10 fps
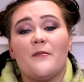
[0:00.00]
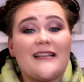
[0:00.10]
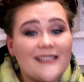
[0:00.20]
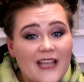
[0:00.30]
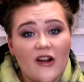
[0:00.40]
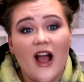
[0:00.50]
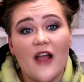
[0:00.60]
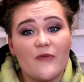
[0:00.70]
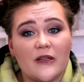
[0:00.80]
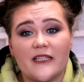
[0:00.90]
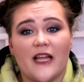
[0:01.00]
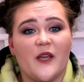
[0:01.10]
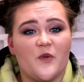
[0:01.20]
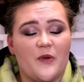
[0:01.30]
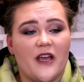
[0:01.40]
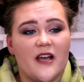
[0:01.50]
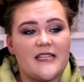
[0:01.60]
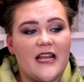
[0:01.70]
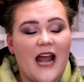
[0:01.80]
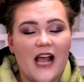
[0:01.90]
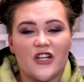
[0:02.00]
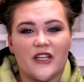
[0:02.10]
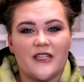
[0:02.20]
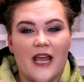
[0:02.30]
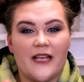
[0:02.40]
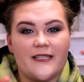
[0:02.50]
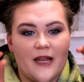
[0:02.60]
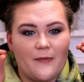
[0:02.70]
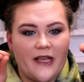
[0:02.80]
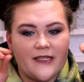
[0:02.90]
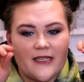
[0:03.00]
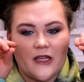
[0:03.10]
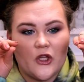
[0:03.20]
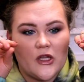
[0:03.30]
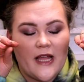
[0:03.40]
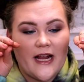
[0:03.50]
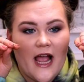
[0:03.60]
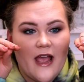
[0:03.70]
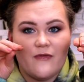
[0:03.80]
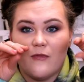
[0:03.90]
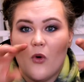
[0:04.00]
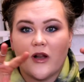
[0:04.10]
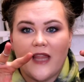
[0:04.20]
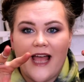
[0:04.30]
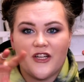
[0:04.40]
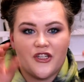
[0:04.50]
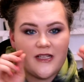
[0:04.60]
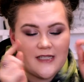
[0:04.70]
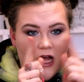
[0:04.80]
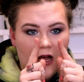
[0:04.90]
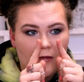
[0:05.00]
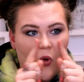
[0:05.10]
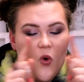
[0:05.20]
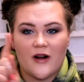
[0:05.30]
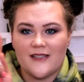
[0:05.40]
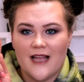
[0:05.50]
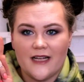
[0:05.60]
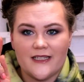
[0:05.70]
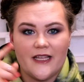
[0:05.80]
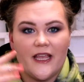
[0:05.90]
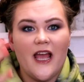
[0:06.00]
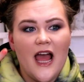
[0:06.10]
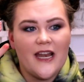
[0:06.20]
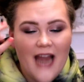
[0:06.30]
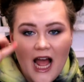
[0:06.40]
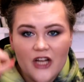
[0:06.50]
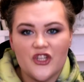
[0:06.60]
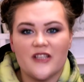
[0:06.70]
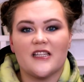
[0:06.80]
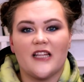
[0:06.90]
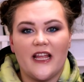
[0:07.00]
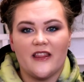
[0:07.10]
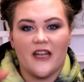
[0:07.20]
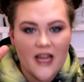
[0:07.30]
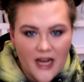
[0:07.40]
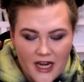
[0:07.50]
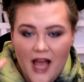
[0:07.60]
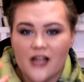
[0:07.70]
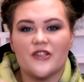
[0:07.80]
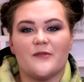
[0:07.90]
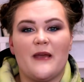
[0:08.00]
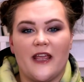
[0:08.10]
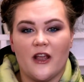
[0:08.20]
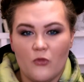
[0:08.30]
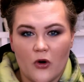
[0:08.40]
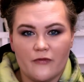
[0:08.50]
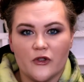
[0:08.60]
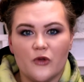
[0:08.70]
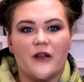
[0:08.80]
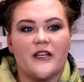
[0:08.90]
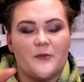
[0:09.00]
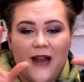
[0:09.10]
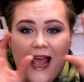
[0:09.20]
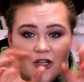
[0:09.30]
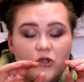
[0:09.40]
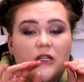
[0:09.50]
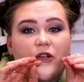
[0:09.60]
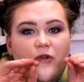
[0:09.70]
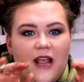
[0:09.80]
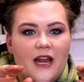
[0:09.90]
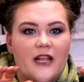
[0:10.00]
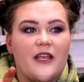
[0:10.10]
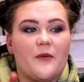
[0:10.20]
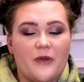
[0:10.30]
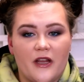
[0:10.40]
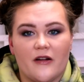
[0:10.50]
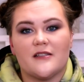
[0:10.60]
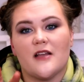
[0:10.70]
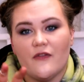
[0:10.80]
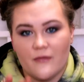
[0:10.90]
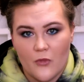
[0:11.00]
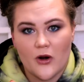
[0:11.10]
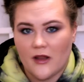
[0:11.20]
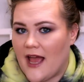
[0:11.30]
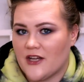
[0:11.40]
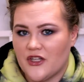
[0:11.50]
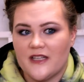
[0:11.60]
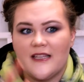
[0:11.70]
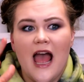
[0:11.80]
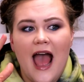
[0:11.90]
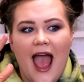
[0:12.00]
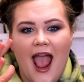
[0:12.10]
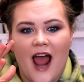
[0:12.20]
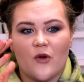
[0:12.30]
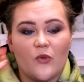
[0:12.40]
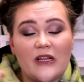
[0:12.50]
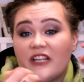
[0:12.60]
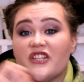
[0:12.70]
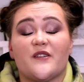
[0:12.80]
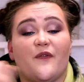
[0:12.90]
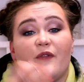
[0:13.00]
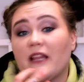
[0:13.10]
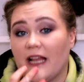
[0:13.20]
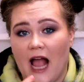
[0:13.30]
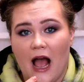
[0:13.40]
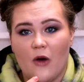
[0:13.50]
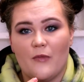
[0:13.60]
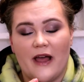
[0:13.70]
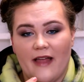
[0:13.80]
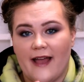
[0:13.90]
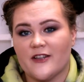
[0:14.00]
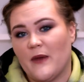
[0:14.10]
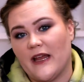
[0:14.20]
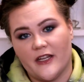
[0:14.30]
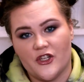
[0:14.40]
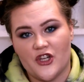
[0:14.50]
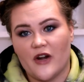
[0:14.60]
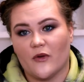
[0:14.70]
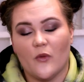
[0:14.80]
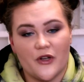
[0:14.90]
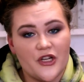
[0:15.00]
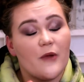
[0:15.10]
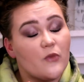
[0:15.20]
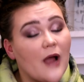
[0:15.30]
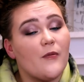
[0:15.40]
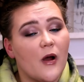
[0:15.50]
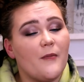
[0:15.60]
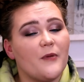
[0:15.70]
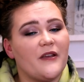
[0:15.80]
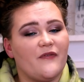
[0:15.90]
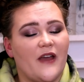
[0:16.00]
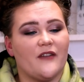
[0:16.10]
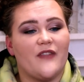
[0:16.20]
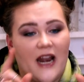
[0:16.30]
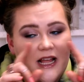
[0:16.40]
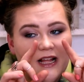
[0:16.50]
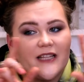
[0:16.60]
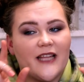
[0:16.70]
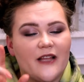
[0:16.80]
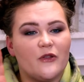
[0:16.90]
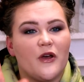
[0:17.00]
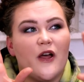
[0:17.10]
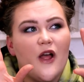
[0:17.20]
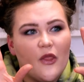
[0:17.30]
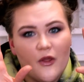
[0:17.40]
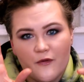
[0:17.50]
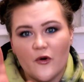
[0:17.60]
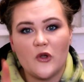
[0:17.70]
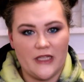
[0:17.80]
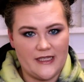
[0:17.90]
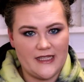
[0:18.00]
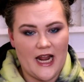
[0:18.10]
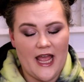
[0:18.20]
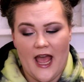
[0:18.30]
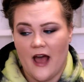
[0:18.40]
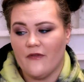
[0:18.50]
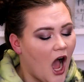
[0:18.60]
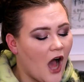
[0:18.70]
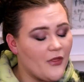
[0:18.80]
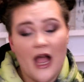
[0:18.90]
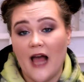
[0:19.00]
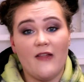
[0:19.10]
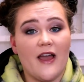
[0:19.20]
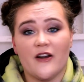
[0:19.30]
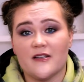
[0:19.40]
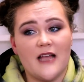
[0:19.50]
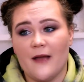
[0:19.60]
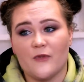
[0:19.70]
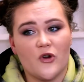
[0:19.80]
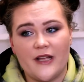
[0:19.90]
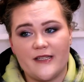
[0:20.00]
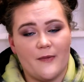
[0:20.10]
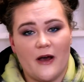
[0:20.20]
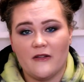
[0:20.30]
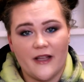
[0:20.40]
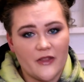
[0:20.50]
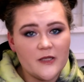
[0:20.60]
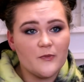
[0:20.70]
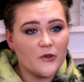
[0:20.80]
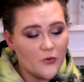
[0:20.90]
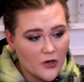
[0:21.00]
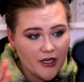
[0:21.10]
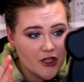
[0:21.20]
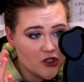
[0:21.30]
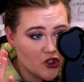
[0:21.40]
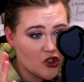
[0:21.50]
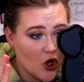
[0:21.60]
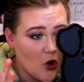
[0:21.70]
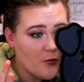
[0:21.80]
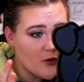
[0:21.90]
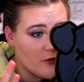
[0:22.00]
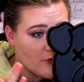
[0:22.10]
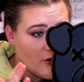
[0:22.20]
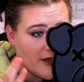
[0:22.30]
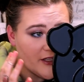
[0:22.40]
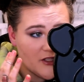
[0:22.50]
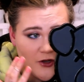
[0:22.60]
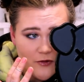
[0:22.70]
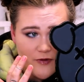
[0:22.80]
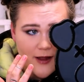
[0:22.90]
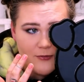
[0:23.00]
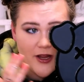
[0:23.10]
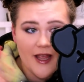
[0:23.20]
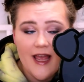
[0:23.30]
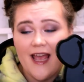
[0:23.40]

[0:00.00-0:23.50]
The mascara I really like because it actually takes and makes it look like I have more lashes um, horizontally, not just lengthening and not just making them more voluminous, but actually creating the appearance of more lashes lashes and really just filling out my lash band in general, which I, I'm, I'm a big fan of that. I, I, like the, the fullness that I have. Uh, the eyeliners I'm crazy about. Like this blue one is so beautiful and it's so vibrant.